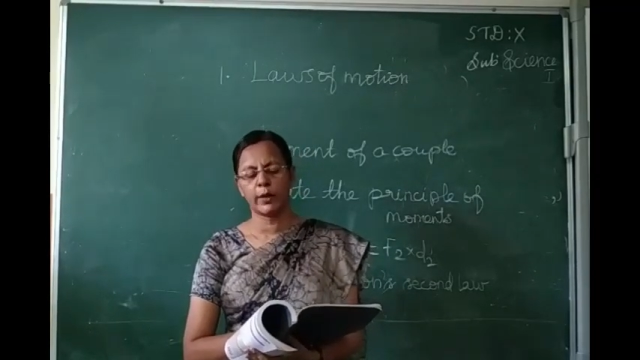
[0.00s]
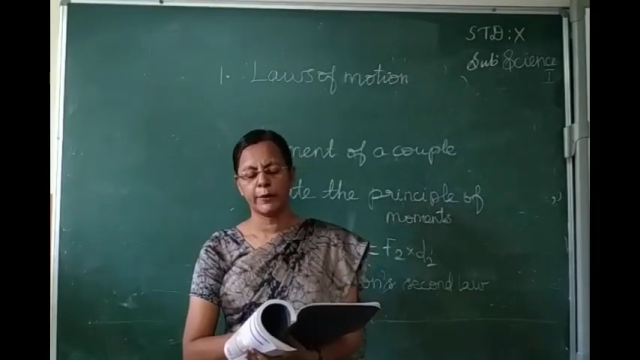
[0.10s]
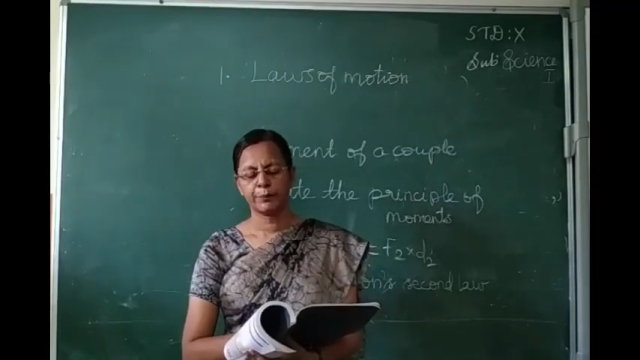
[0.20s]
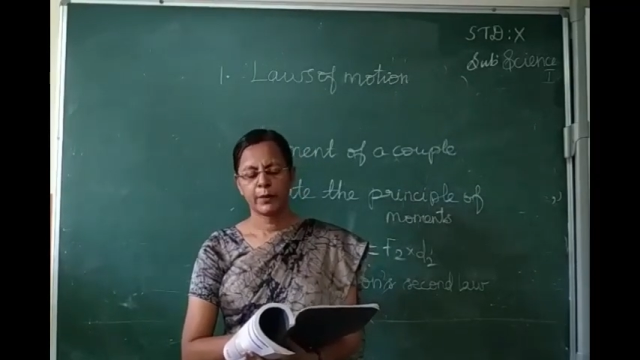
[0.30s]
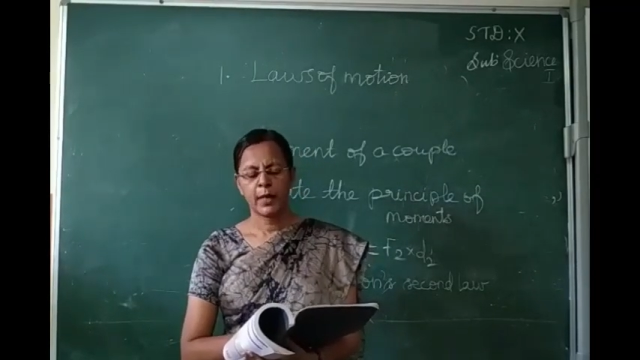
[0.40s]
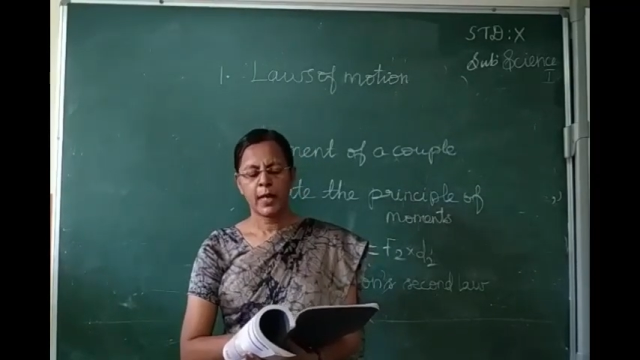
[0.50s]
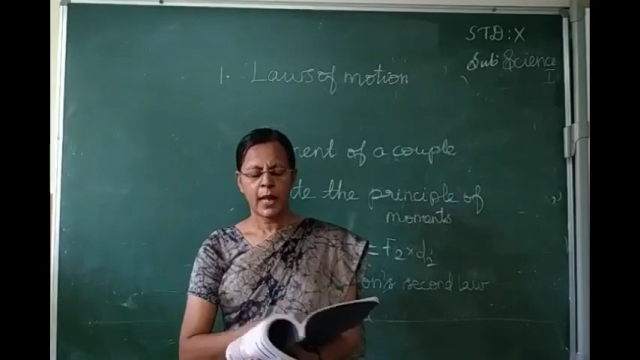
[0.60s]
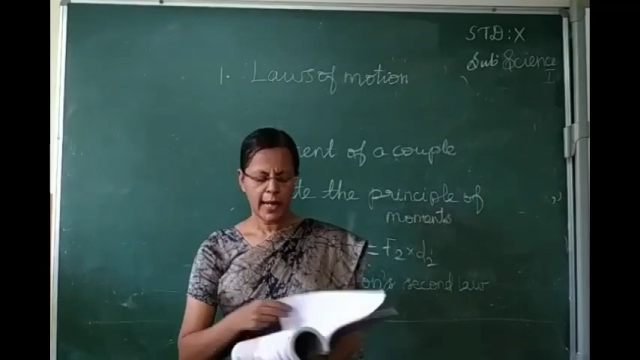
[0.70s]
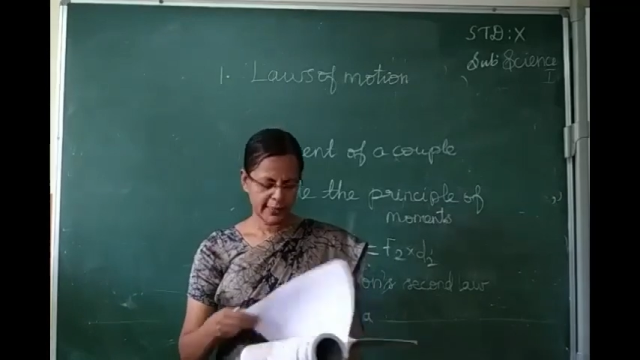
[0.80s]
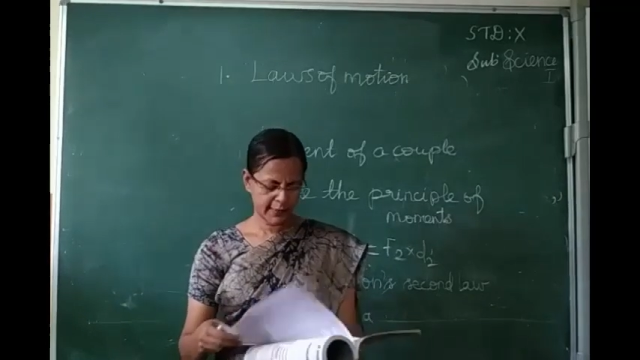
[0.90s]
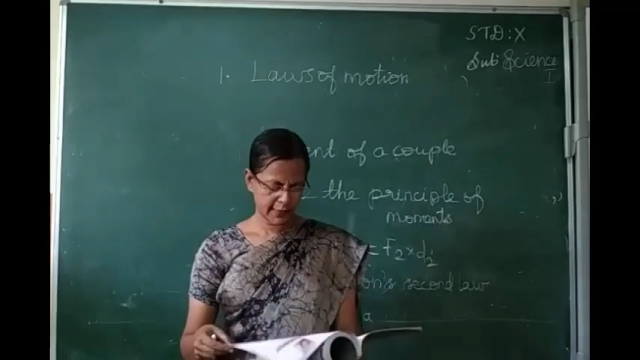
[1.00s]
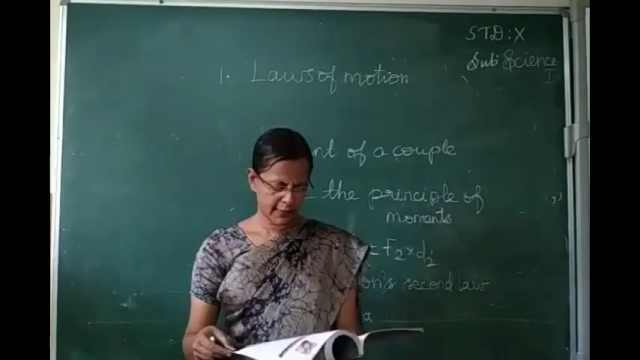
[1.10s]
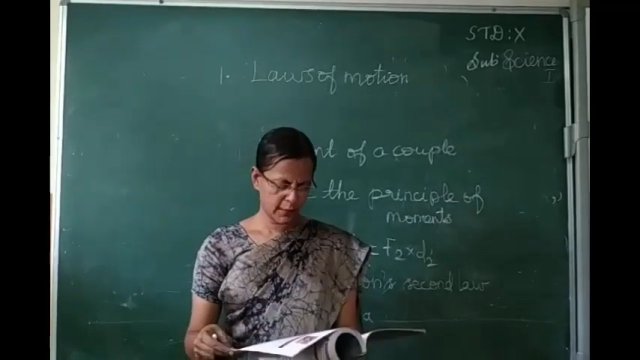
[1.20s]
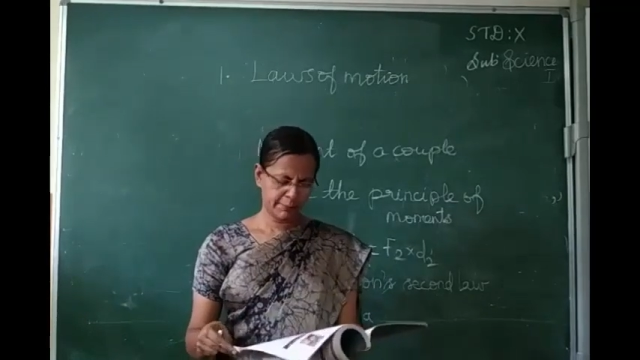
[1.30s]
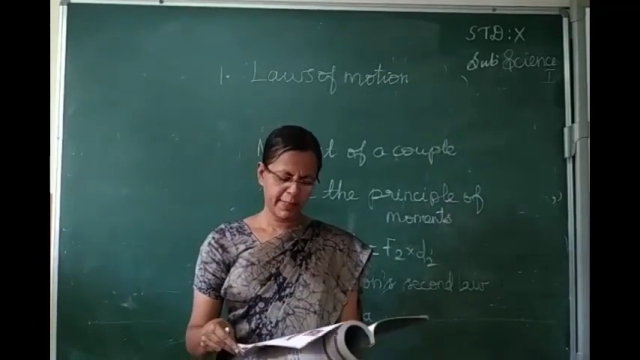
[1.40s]
Why? Answer
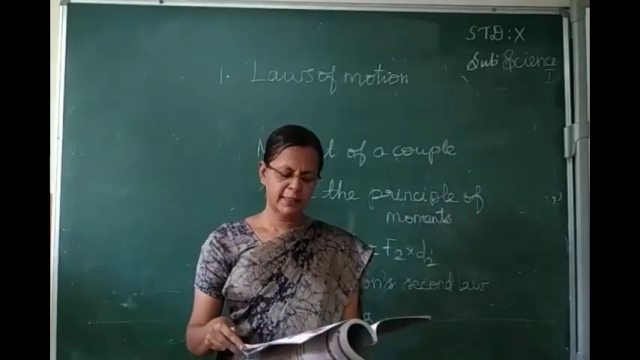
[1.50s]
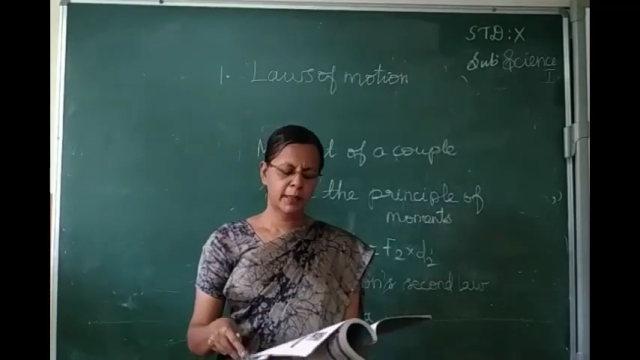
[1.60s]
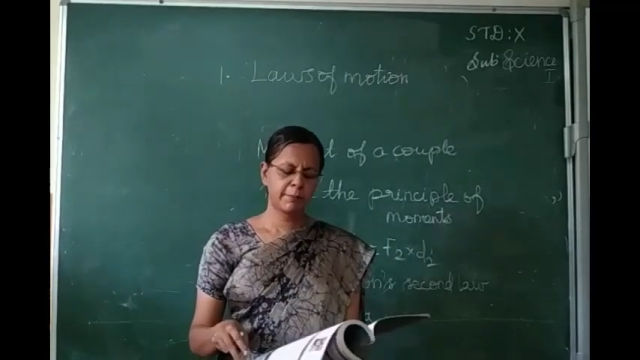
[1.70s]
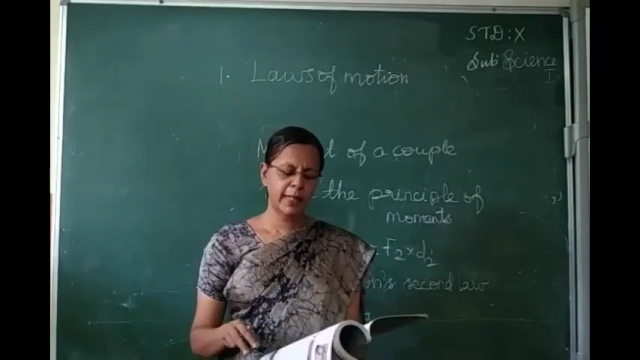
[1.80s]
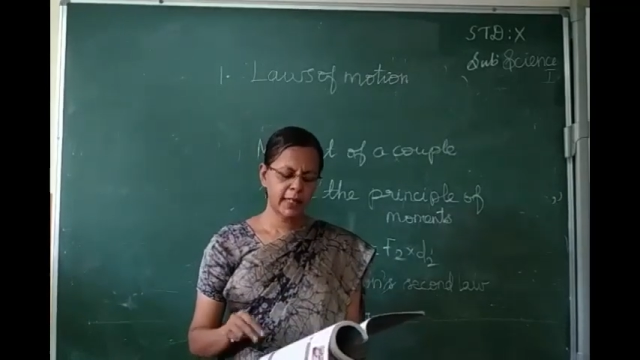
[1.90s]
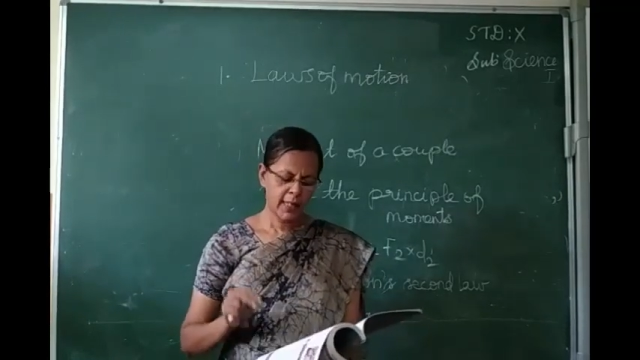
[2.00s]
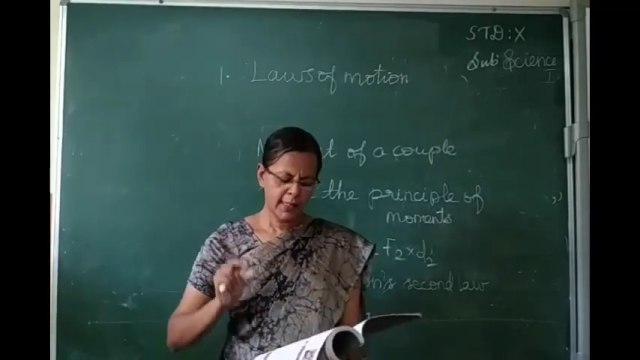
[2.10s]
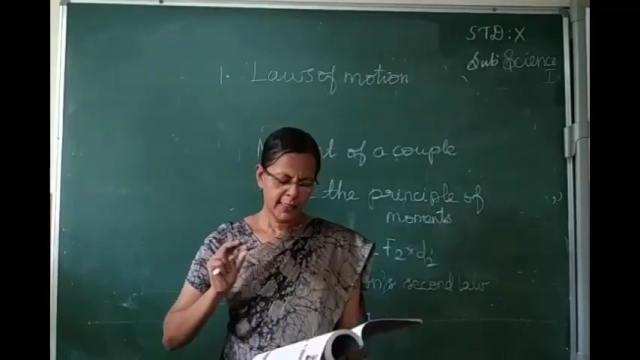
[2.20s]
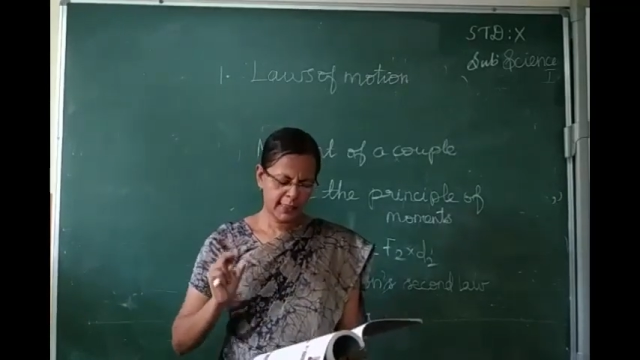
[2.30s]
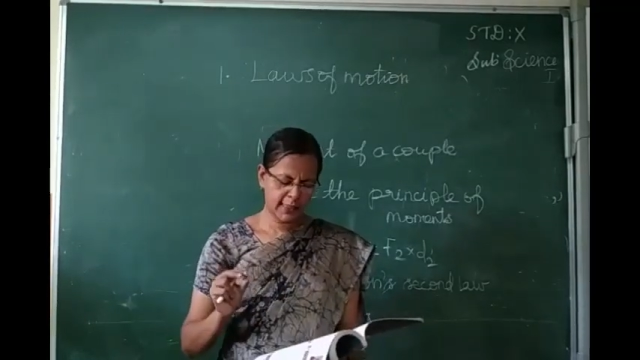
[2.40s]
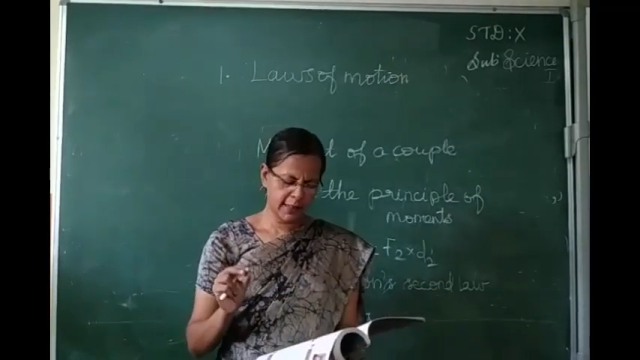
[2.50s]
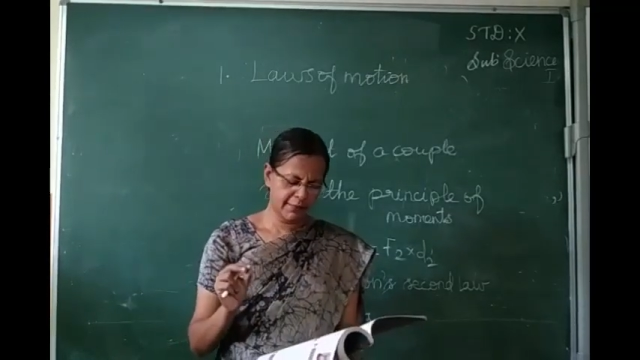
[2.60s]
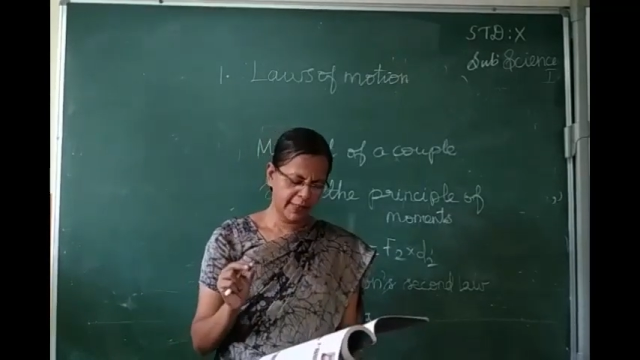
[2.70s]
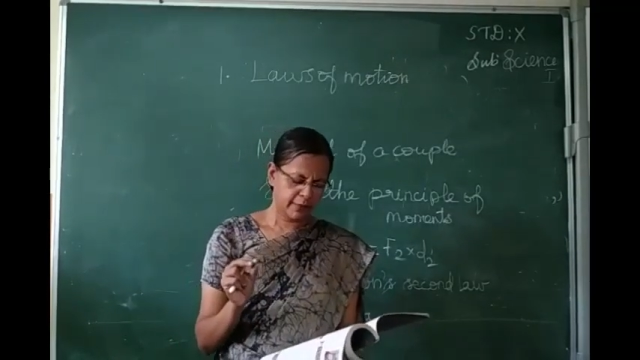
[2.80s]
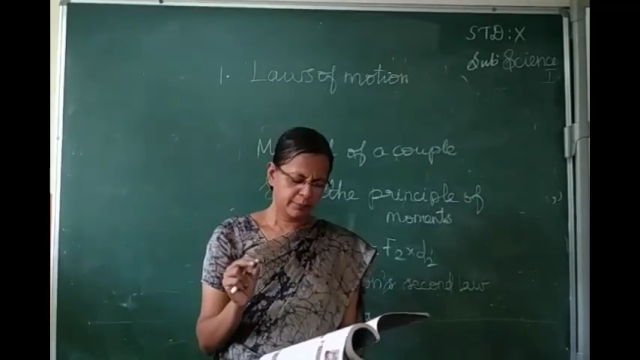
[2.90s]
is in page number
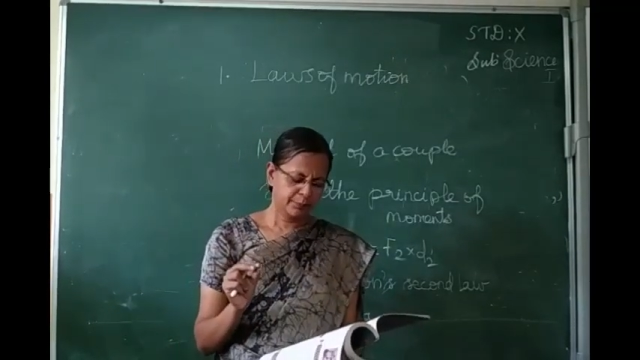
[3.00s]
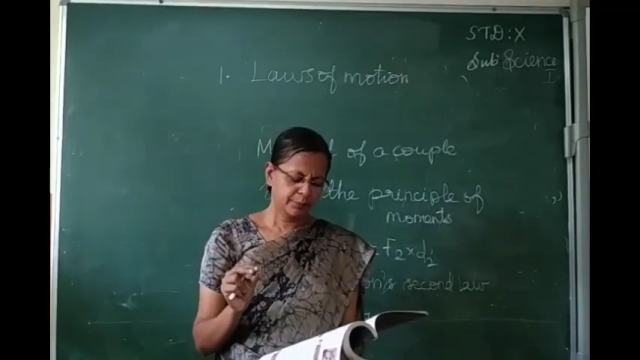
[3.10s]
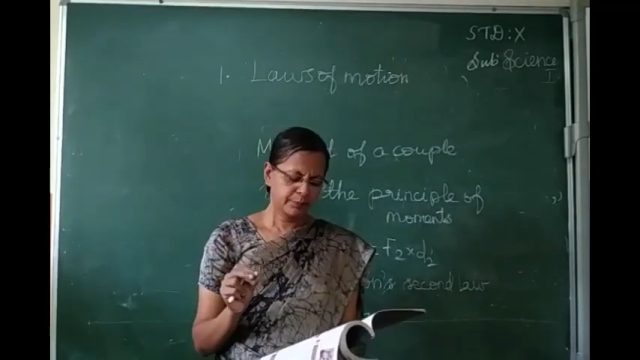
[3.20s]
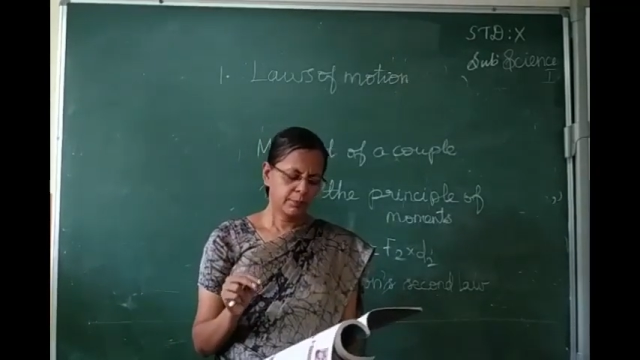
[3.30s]
7.